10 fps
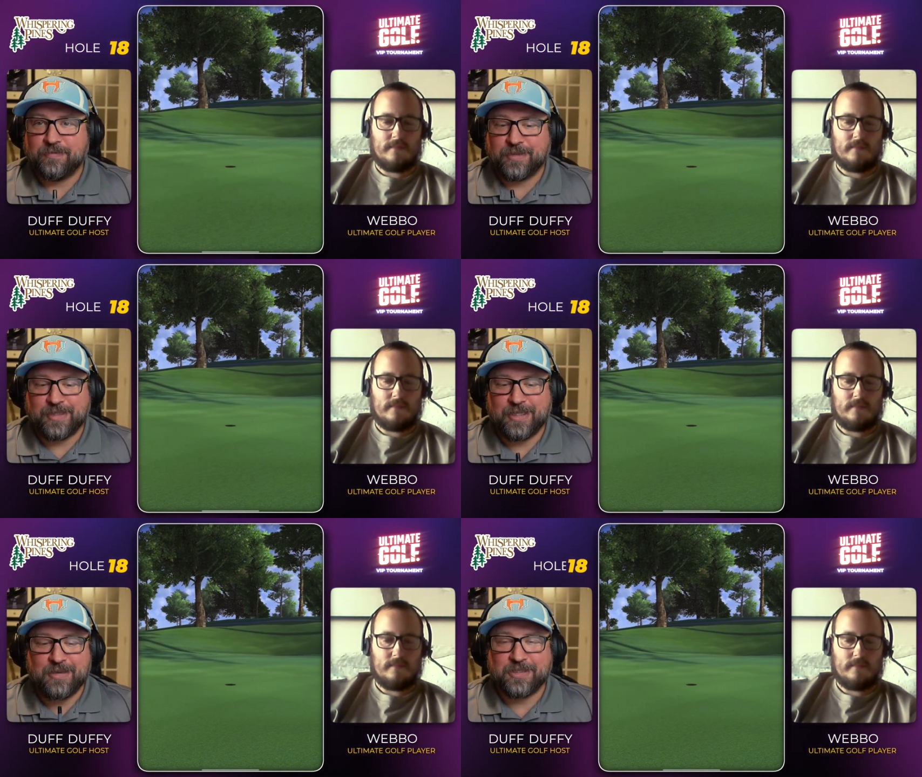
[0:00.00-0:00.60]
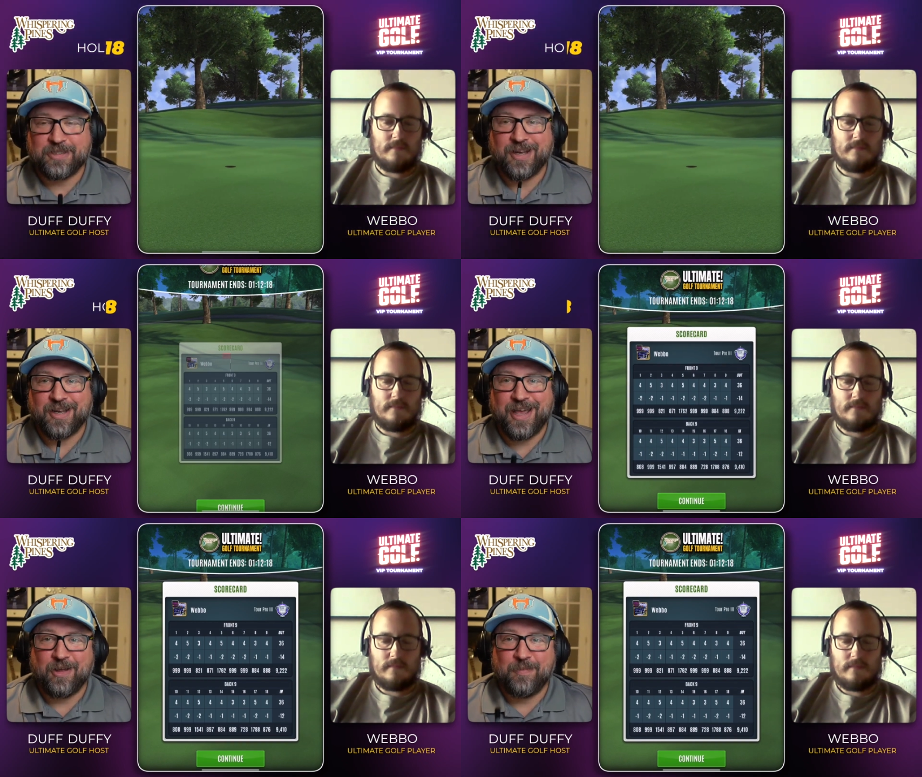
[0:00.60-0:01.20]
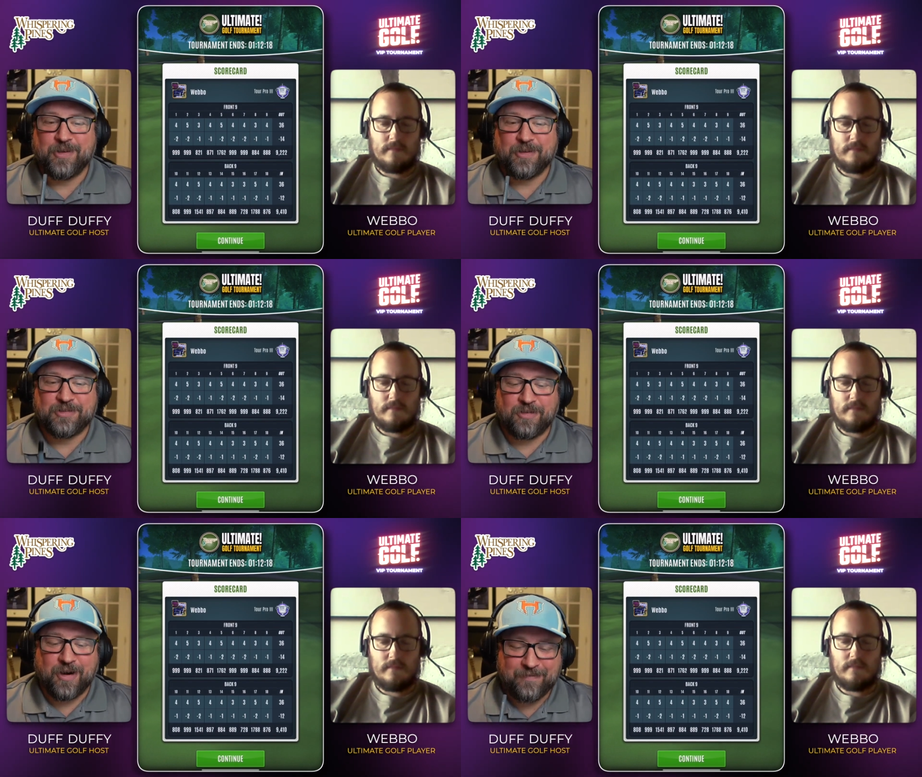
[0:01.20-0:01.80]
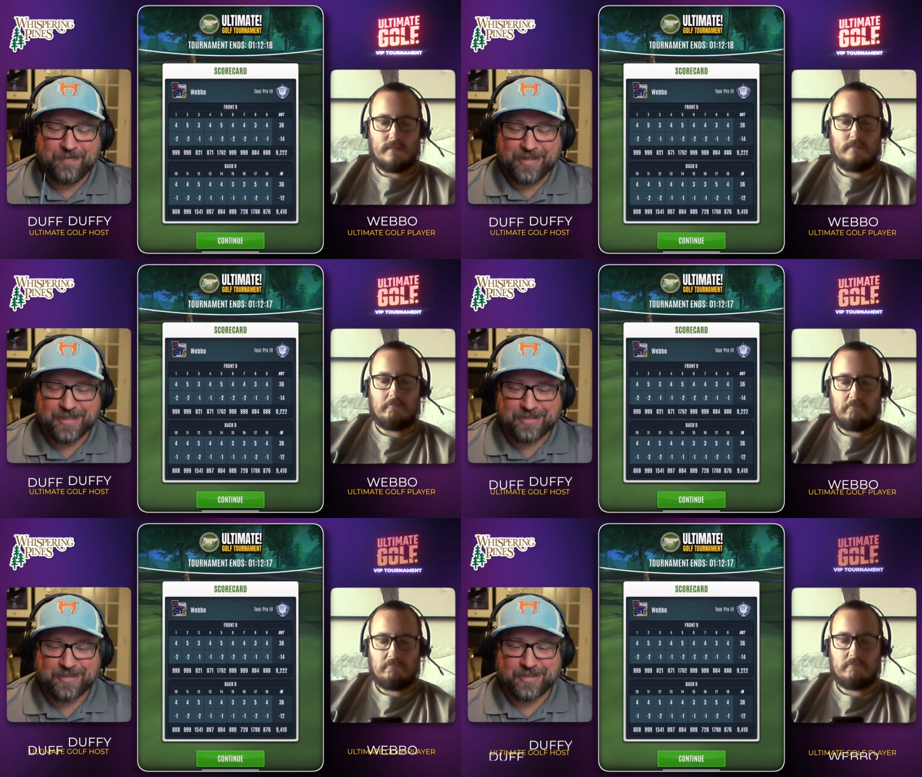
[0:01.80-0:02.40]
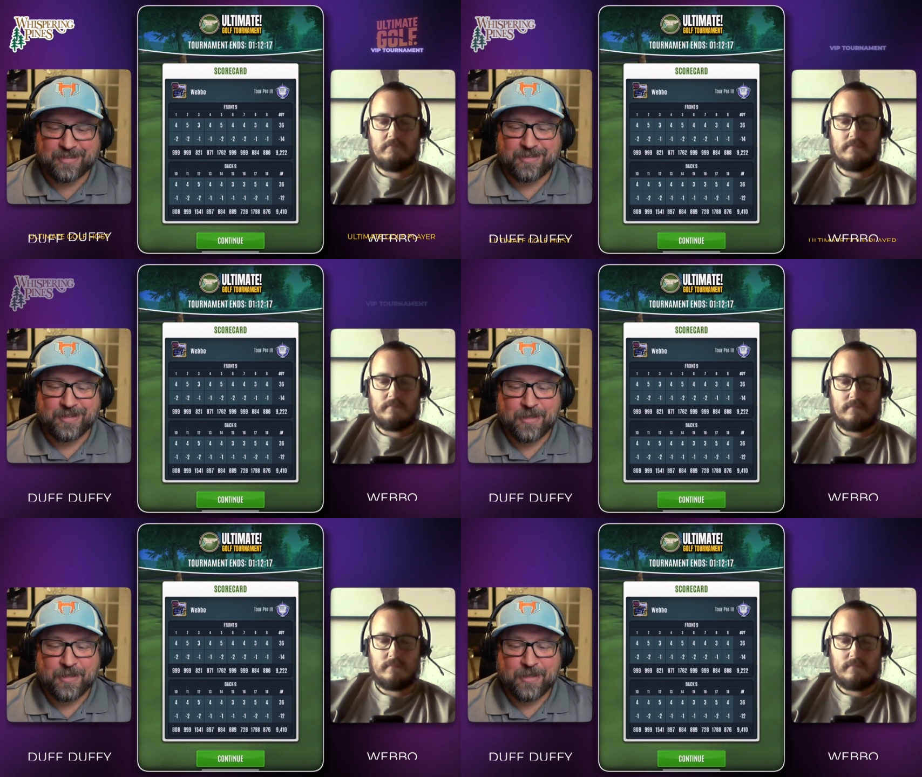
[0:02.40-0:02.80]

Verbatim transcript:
Speaker 1: the tee, which is going to help your driving distance.